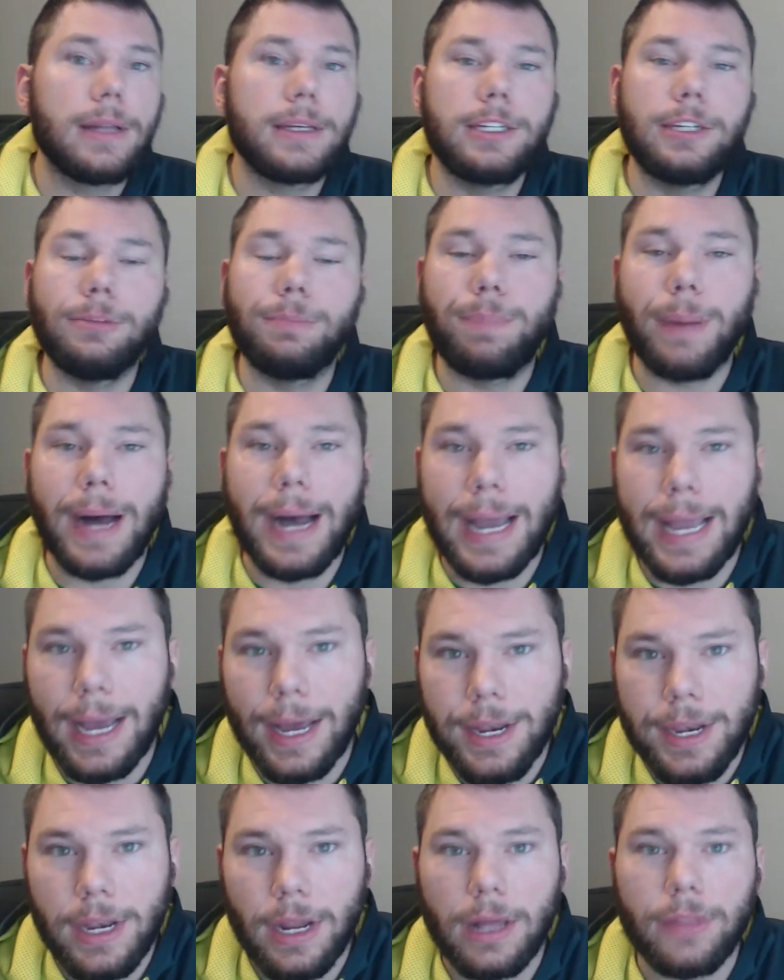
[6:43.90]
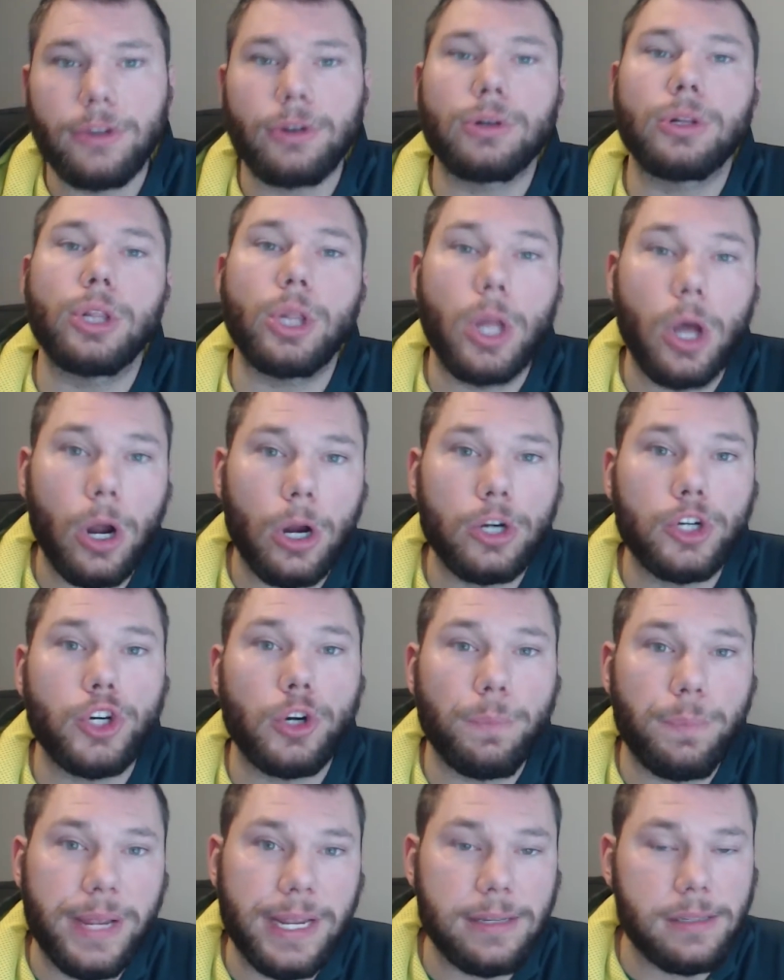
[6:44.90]
to buy another larger
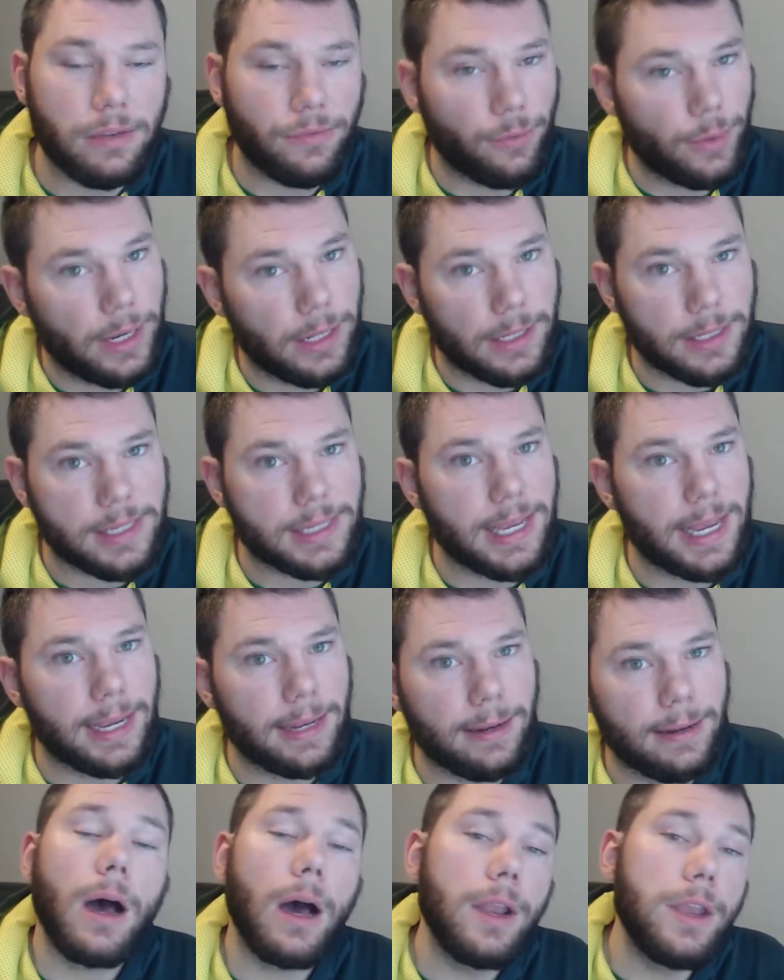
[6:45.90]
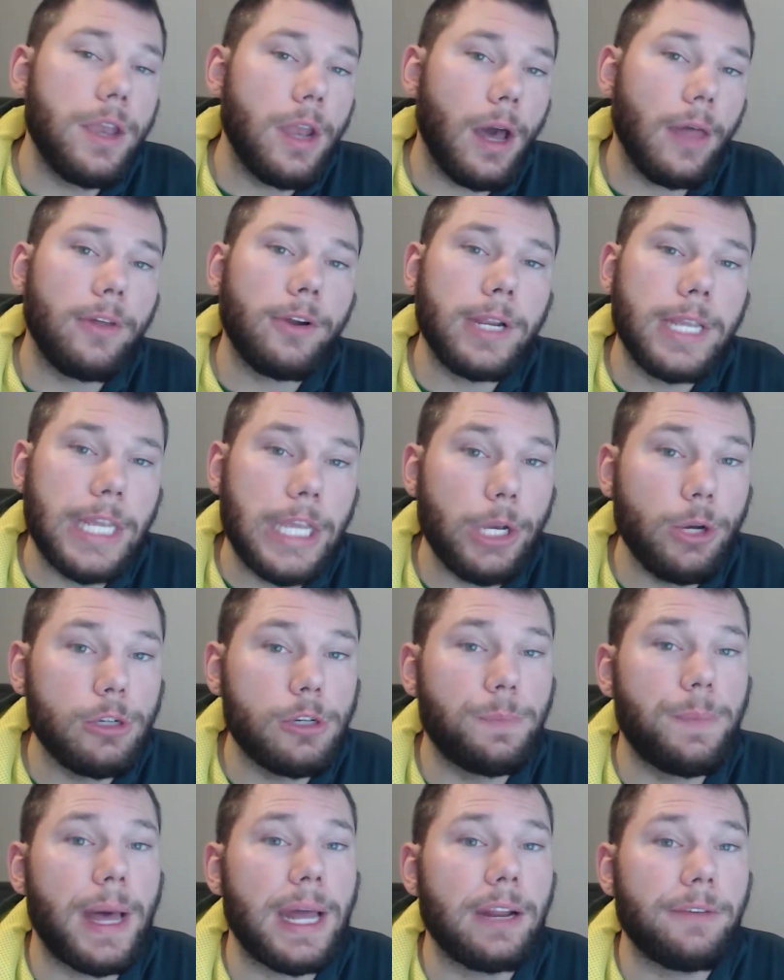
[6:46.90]
piece of real estate. Another
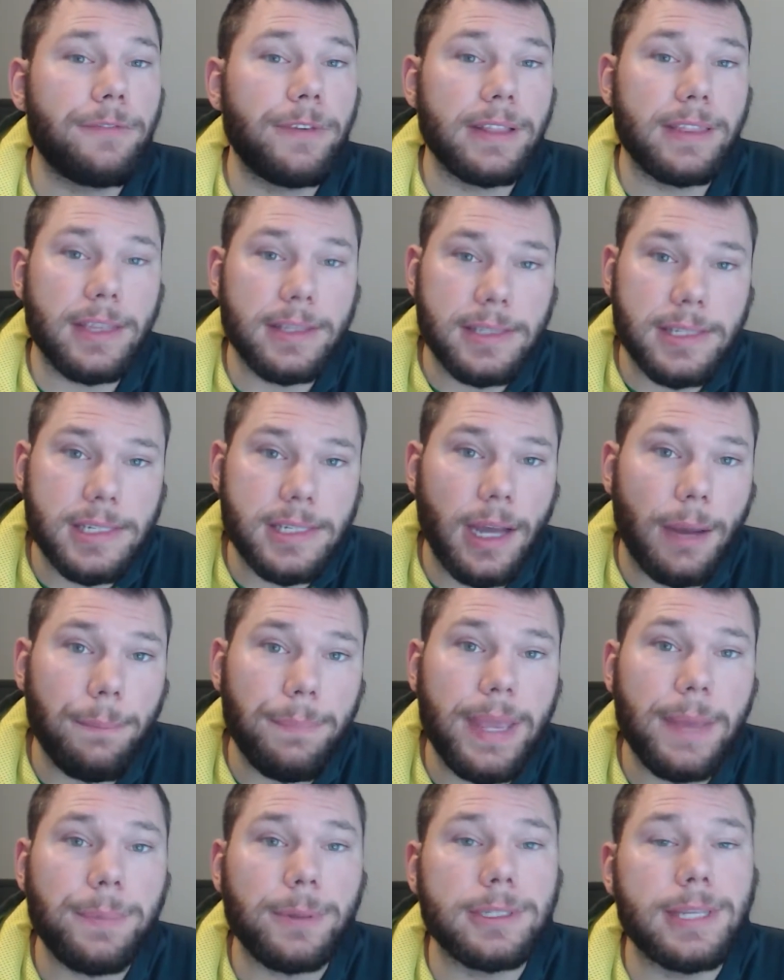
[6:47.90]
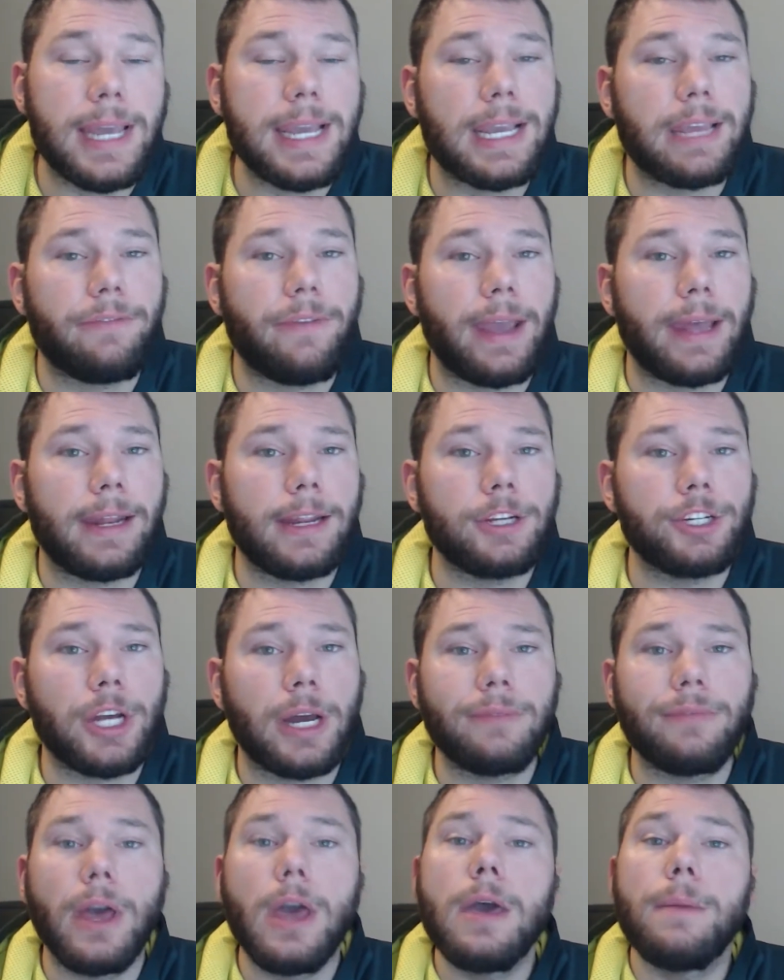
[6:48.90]
huge benefit that some people take advantage
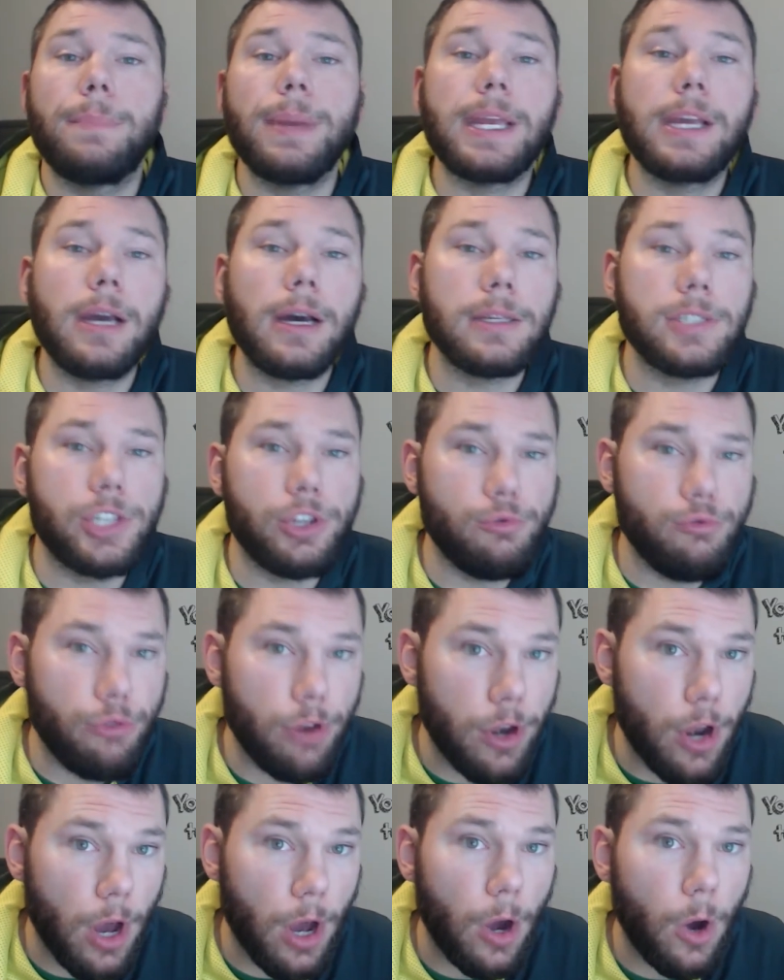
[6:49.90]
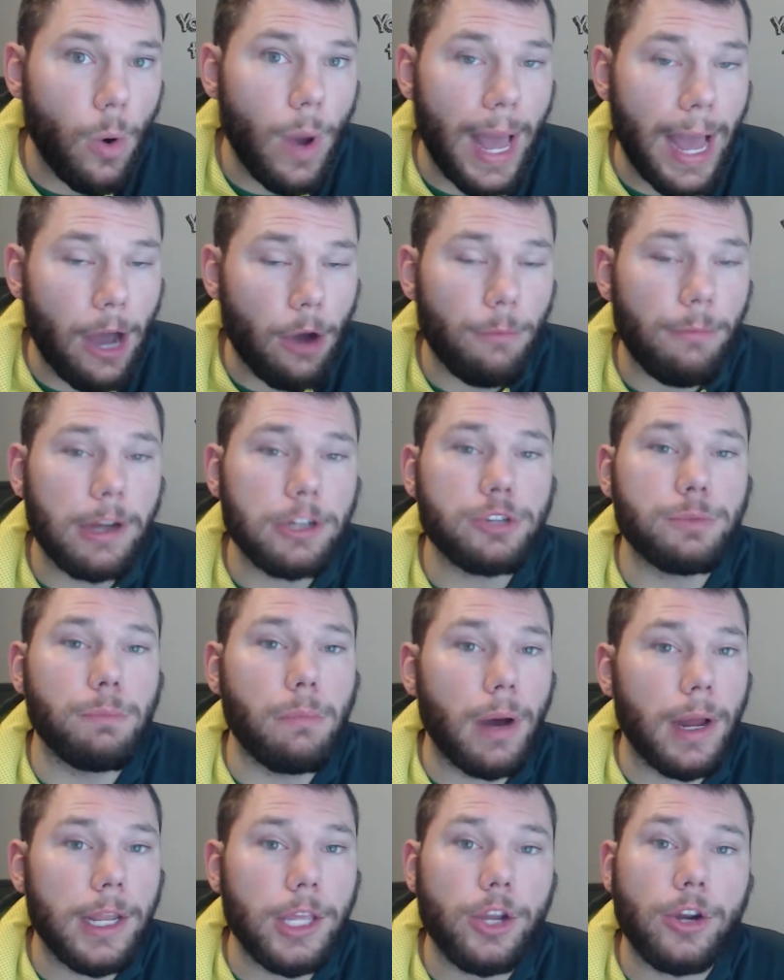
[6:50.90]
of, because you know how much
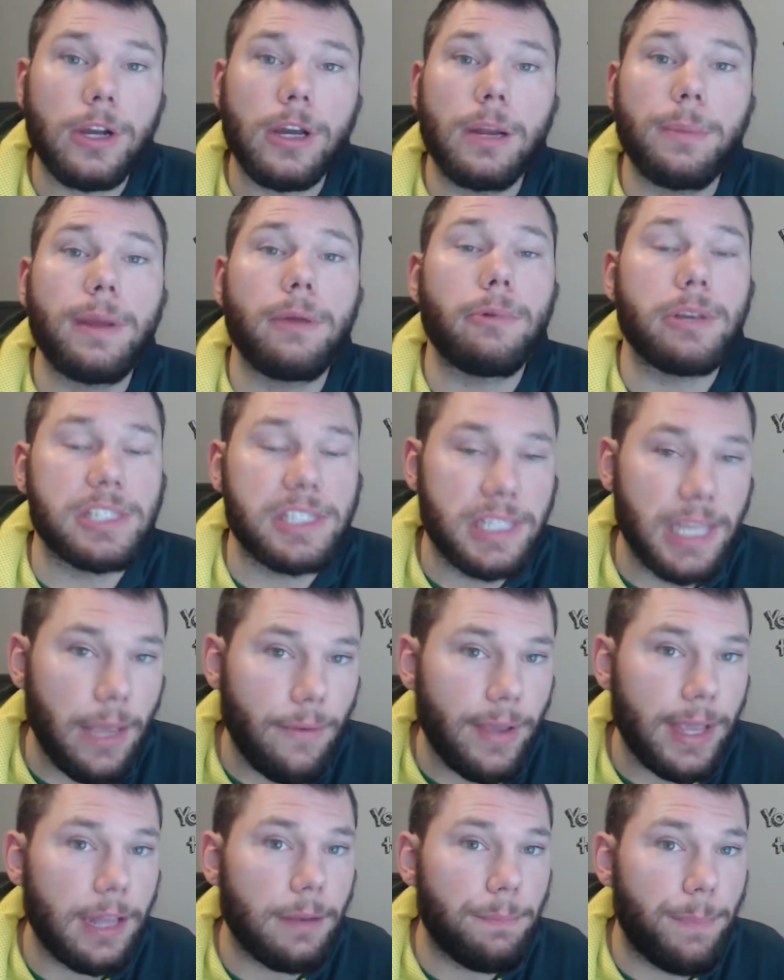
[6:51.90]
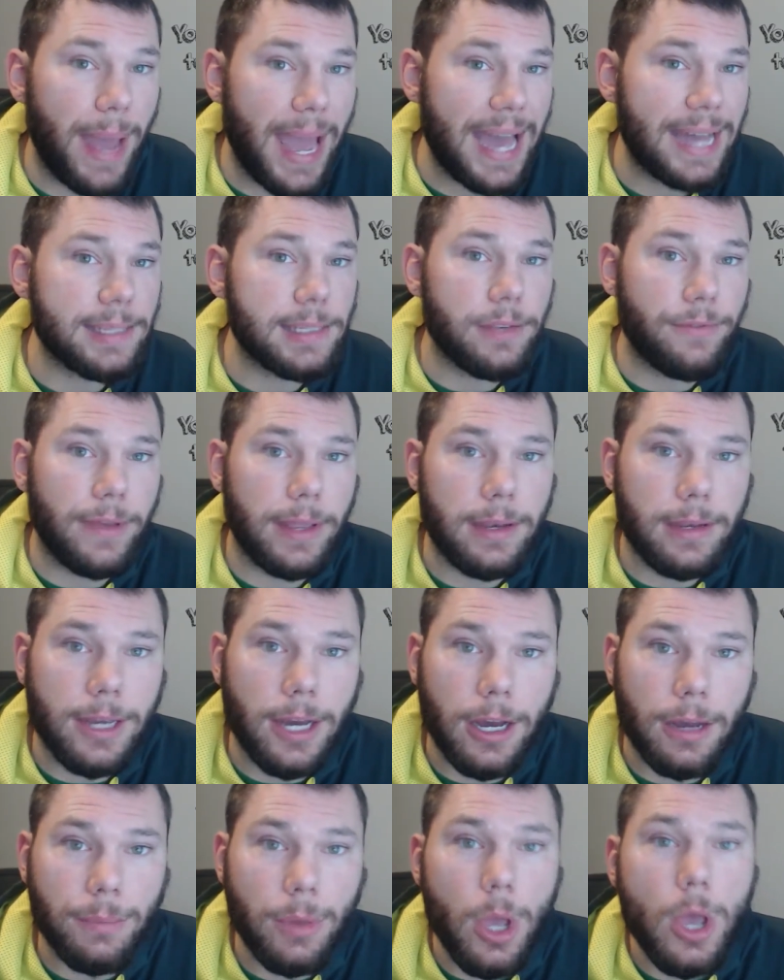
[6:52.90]
money you're going to be receiving in passive income